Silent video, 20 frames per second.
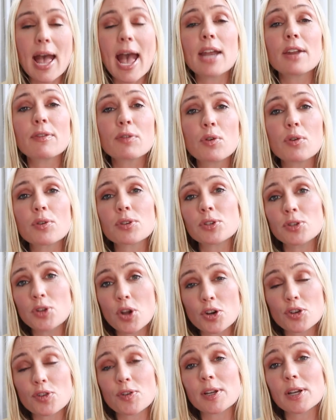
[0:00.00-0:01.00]
and of course,
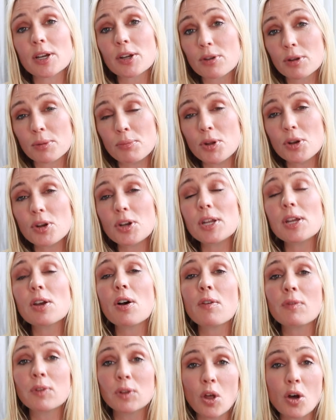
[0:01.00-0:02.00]
nurturing a community
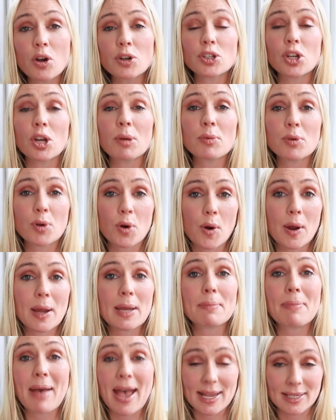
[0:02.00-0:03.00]
of long-term
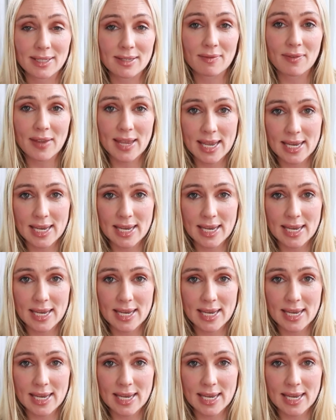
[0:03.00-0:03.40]
growing passive